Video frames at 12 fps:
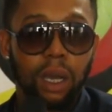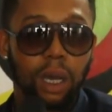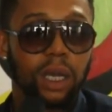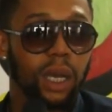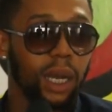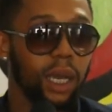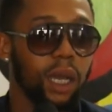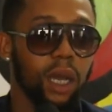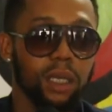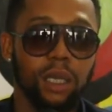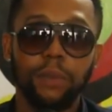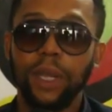Okay,
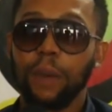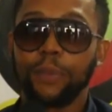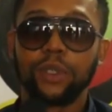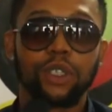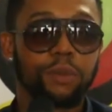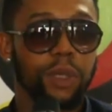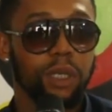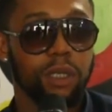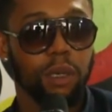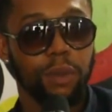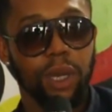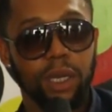something happened to me
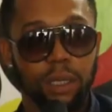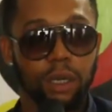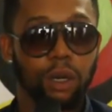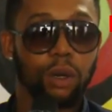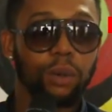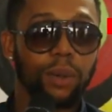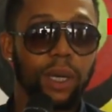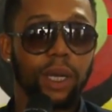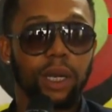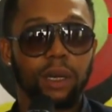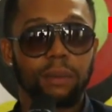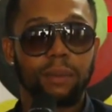some years ago,
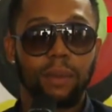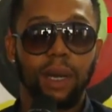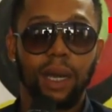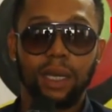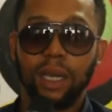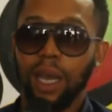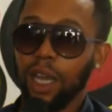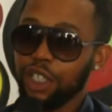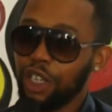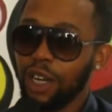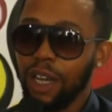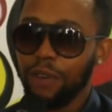and I
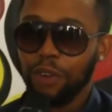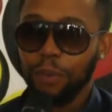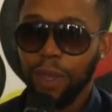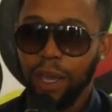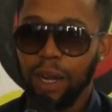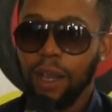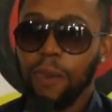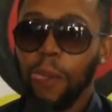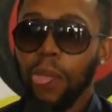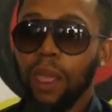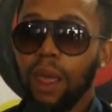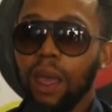actually learned from that.
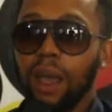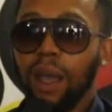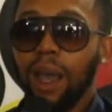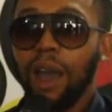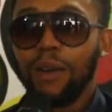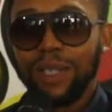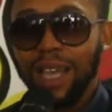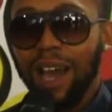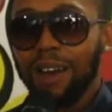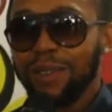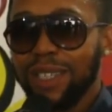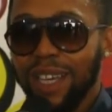I was
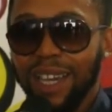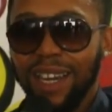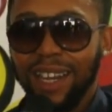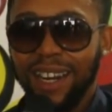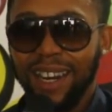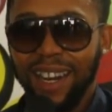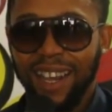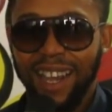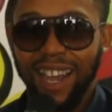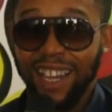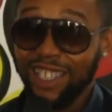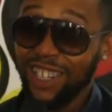outside and
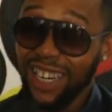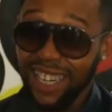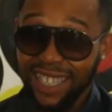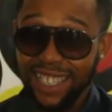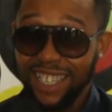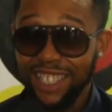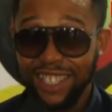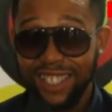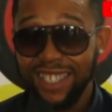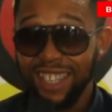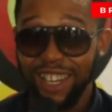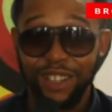I actually lit a
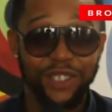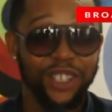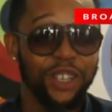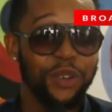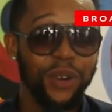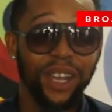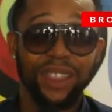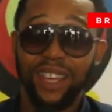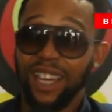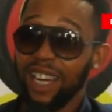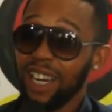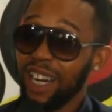stick of cigarette,
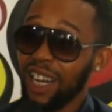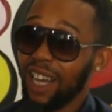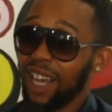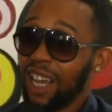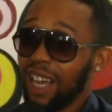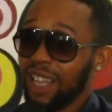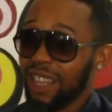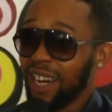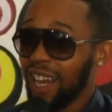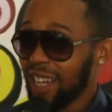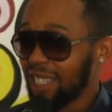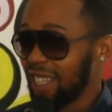and the
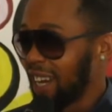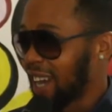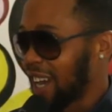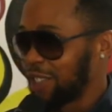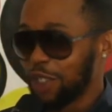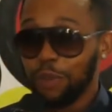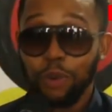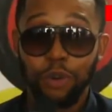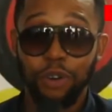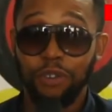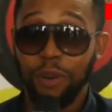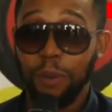next thing, a car just
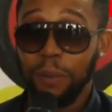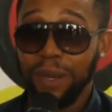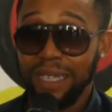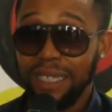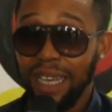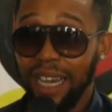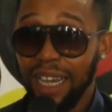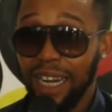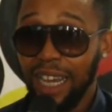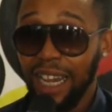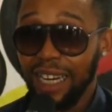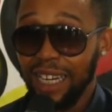pulled over by my side,
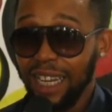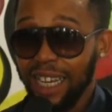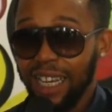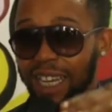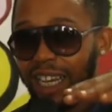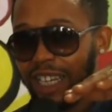and the